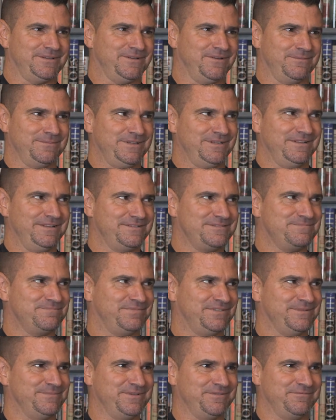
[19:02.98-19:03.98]
though. I mean, it's
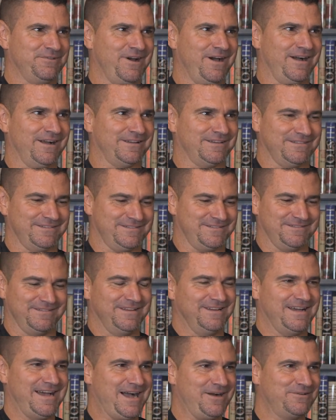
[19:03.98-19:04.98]
Plymouth Rock.
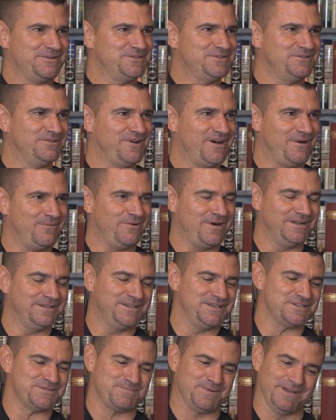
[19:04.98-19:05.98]
How could you not want
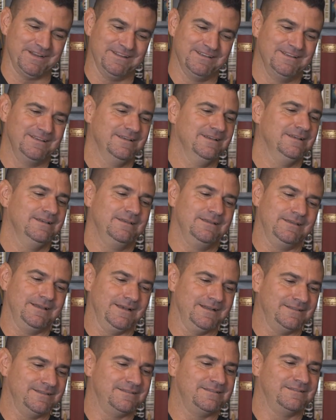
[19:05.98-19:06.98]
this? But
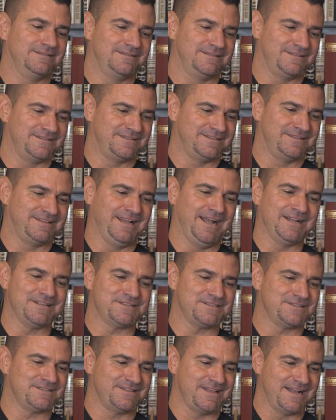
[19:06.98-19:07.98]
yeah,
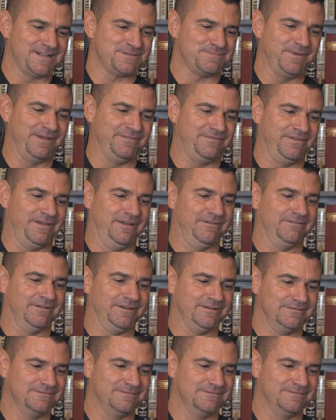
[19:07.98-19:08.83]
that's my favorite.